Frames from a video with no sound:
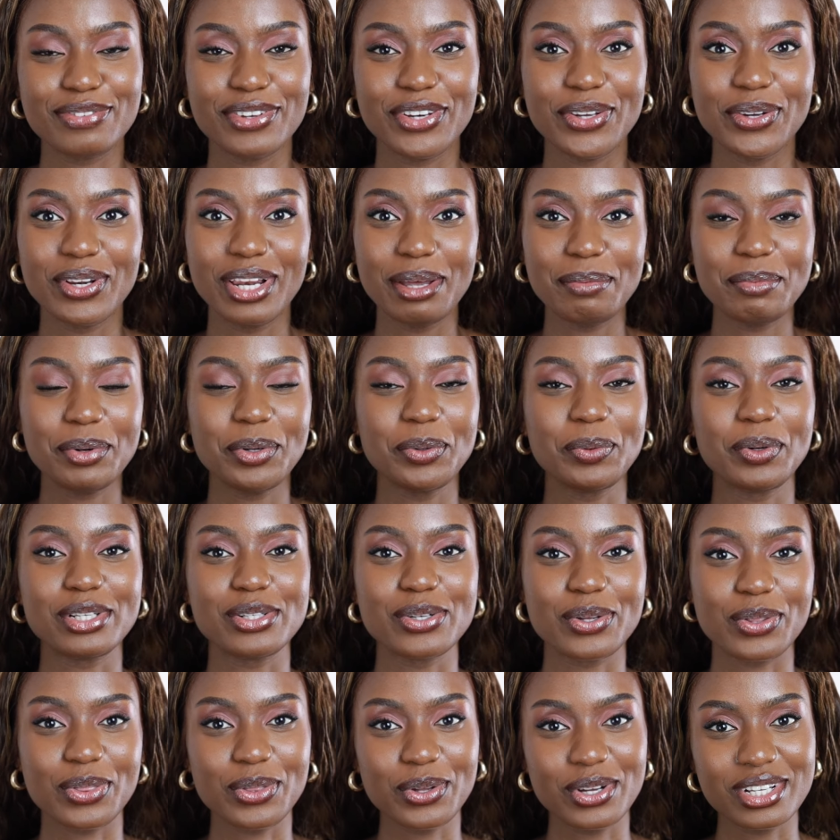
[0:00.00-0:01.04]
video. Let me know
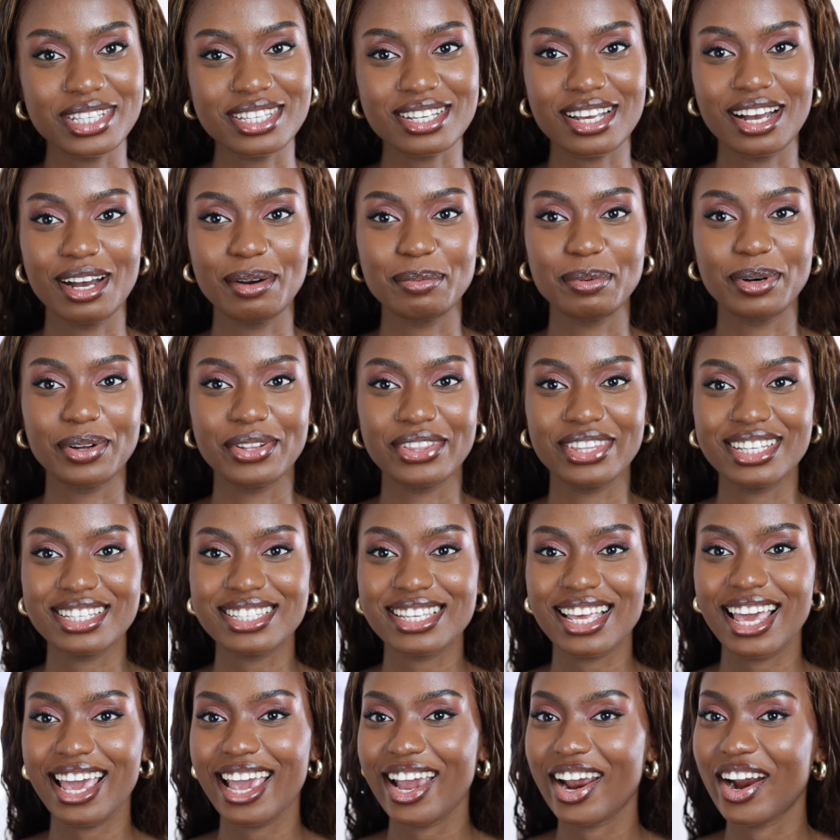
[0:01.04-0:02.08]
what your thoughts are about
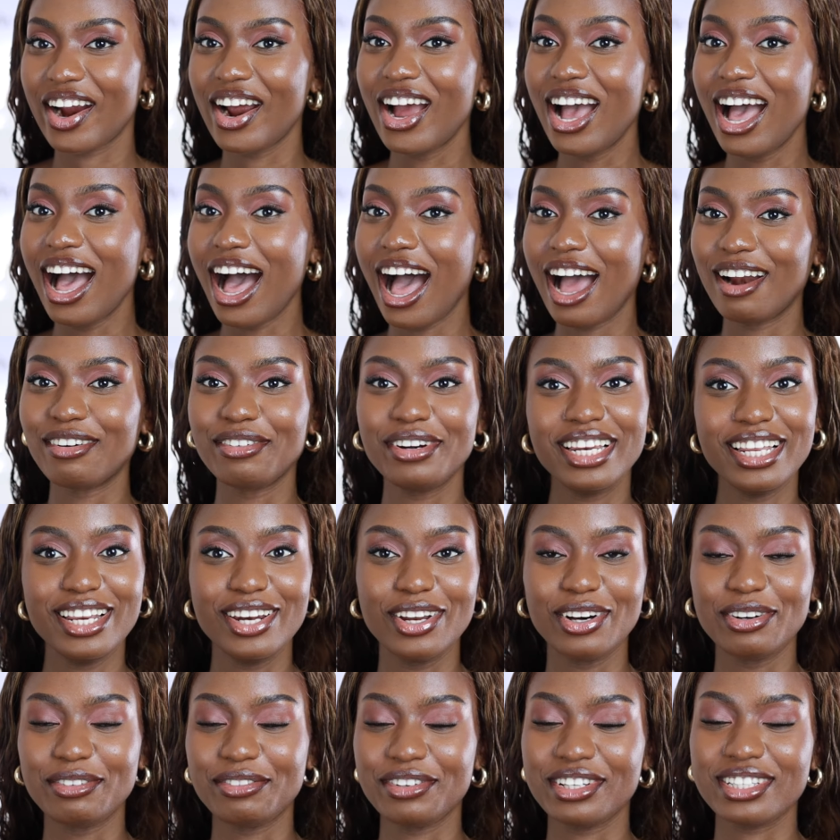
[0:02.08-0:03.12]
this hair. I really
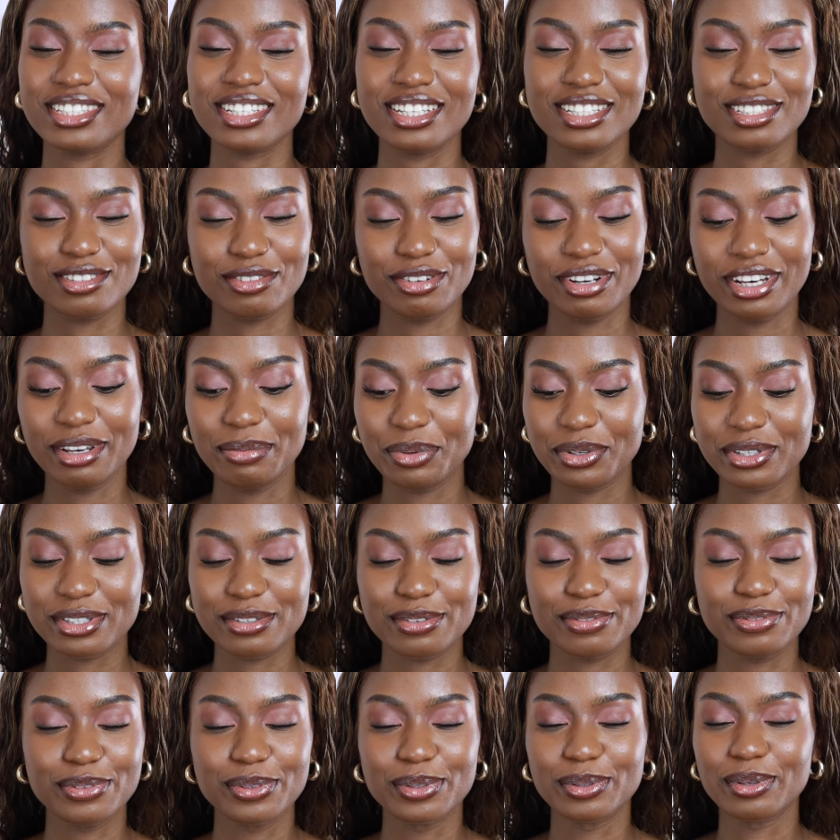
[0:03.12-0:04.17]
love it. It's really
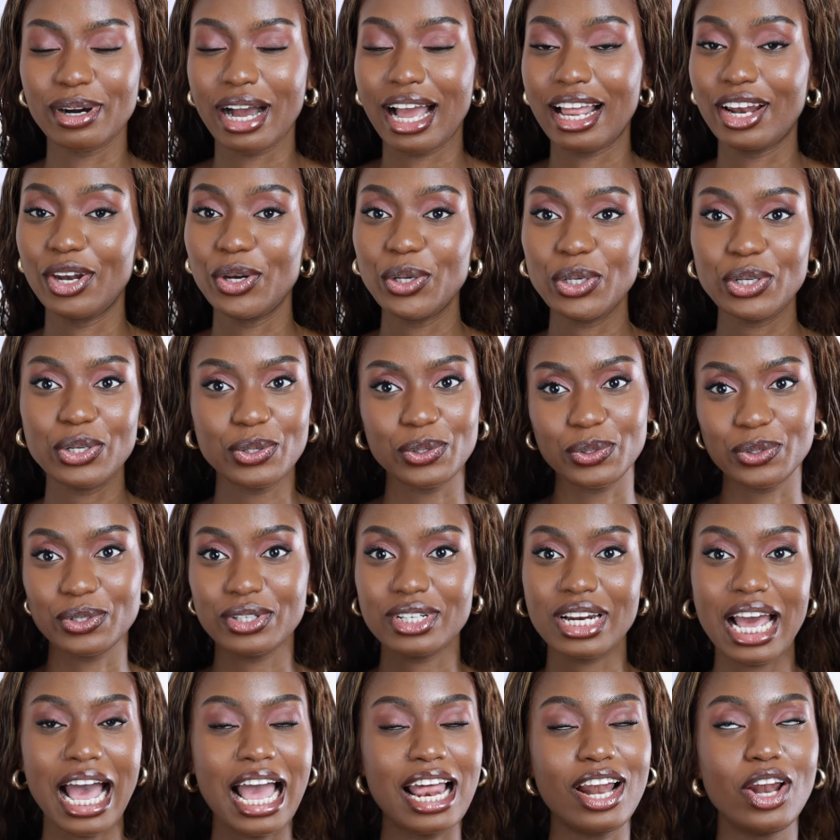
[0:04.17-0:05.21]
beautiful. I look
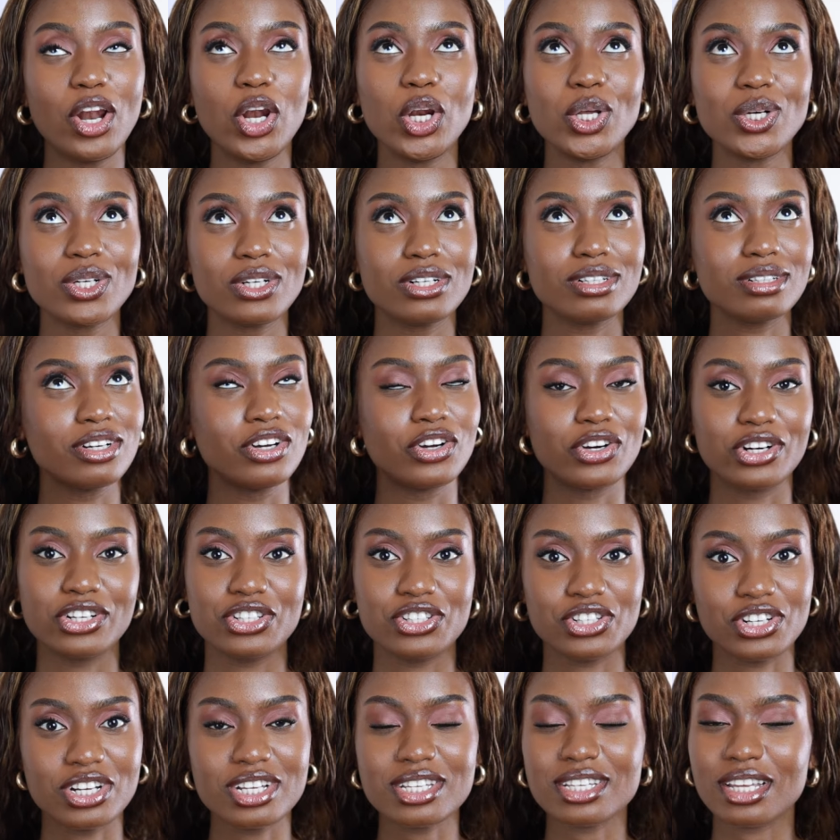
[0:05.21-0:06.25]
good. I look
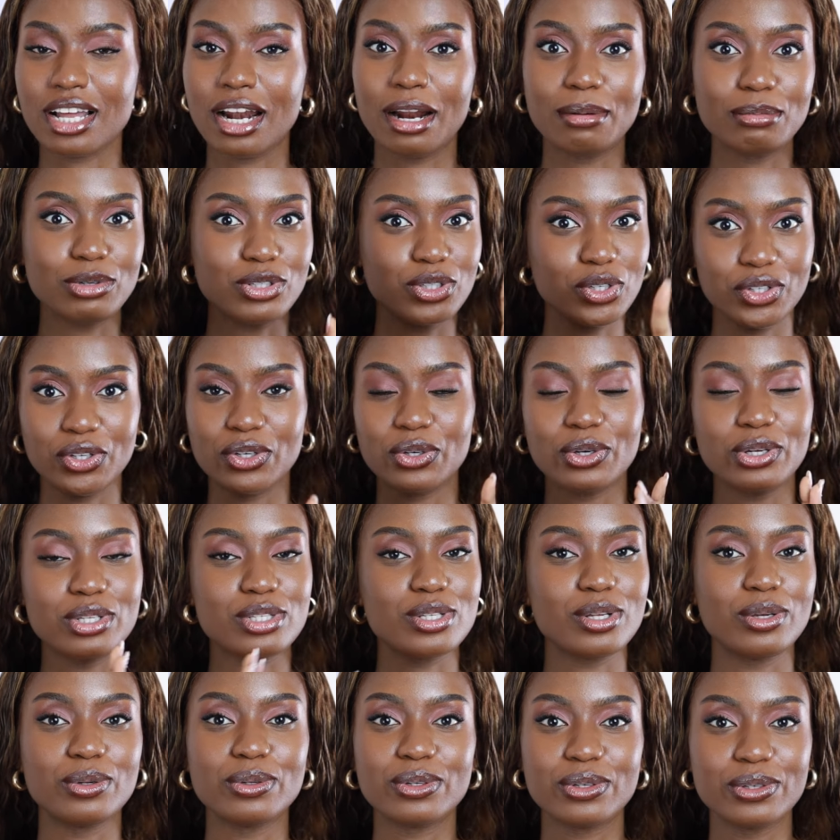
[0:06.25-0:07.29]
gorgeous, and I'm sure you're going
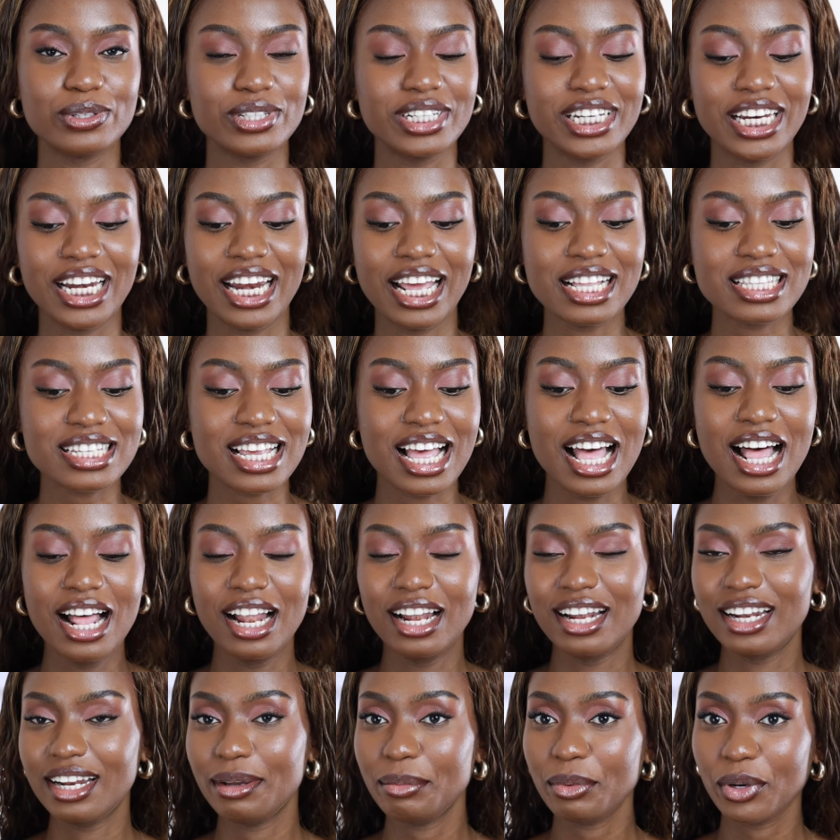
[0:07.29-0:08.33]
to look good in it.
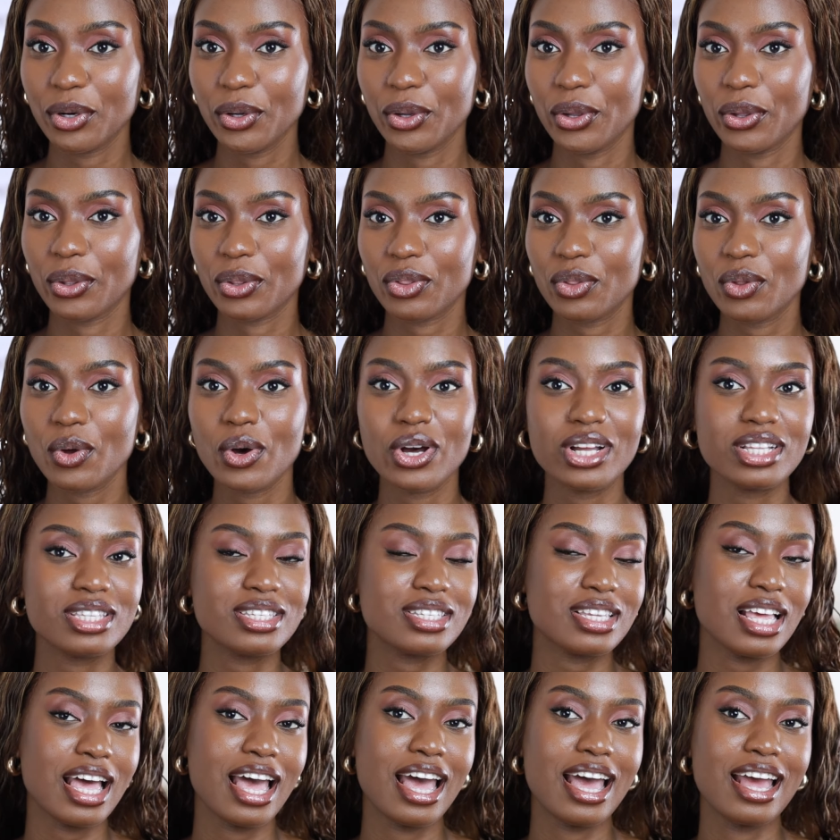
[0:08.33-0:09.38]
Let me know your
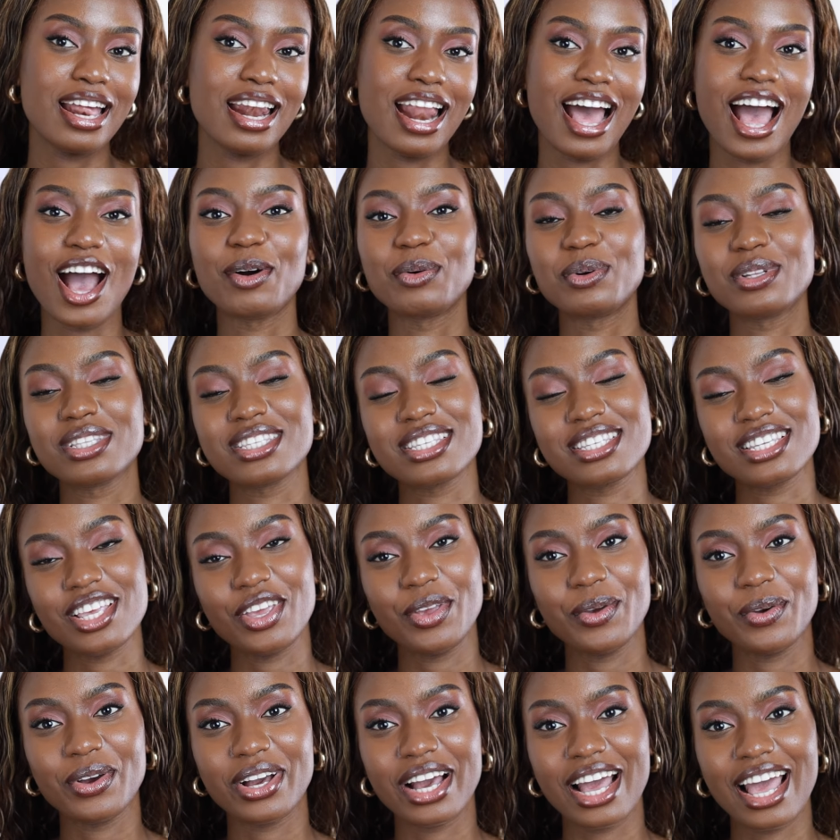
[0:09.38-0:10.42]
thoughts, and I would see
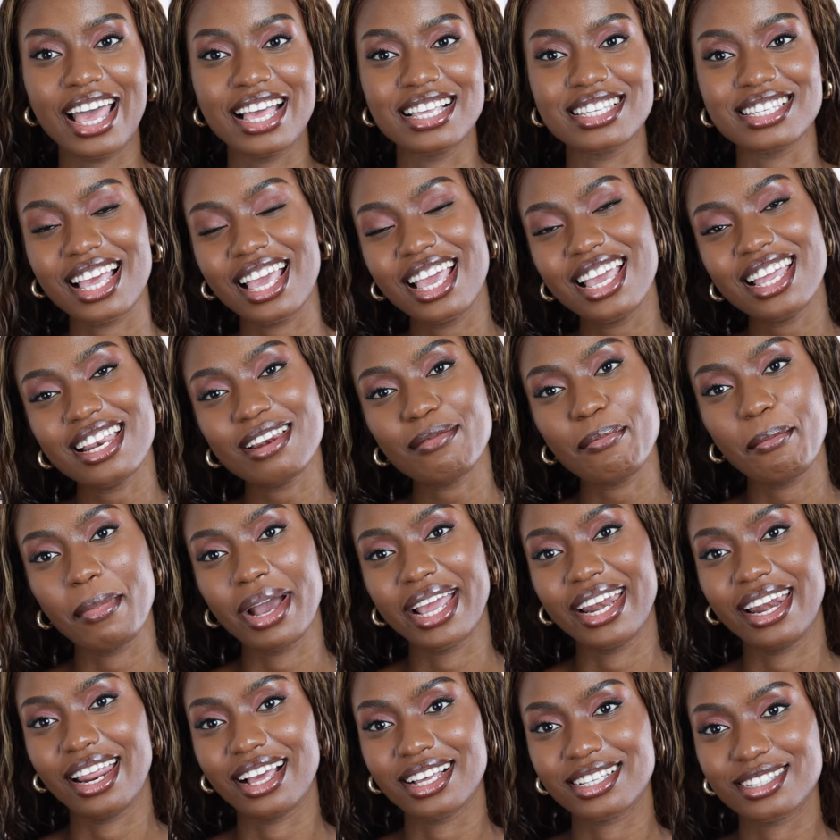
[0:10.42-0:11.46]
you guys in
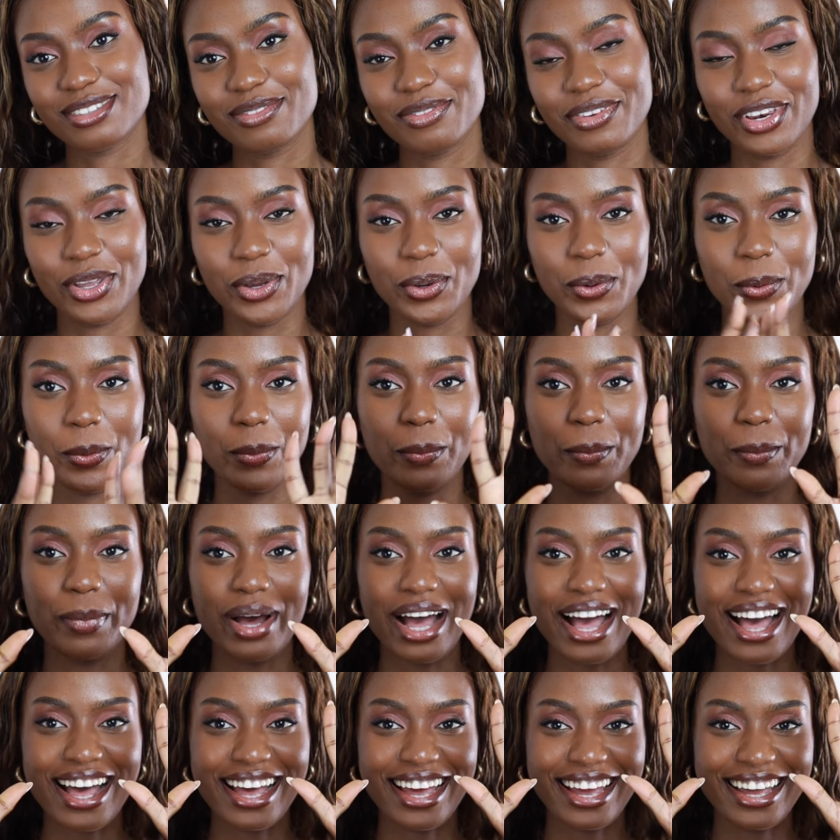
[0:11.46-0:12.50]
my next video.
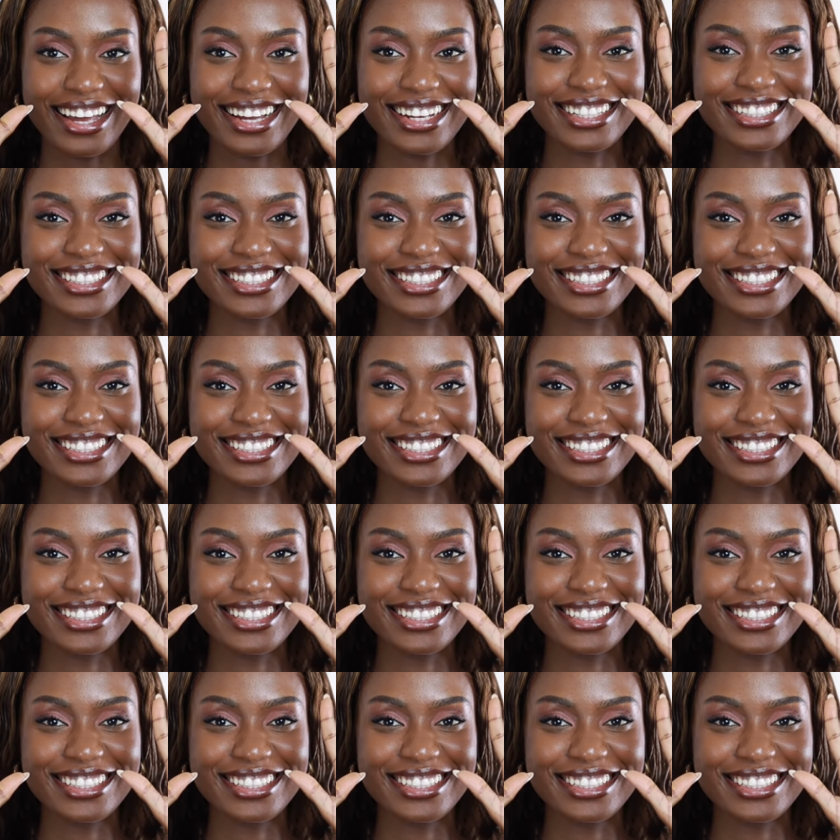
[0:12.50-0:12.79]
Bye!